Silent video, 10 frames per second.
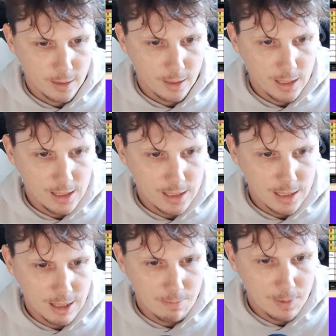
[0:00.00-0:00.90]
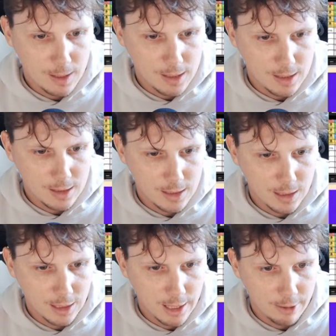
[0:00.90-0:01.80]
It's slim pickings in the
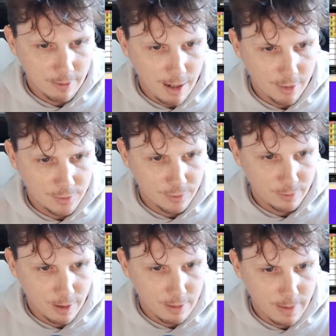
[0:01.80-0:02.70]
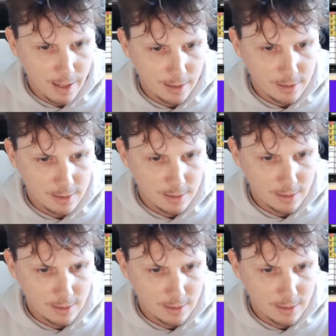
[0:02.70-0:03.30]
later rounds for running backs.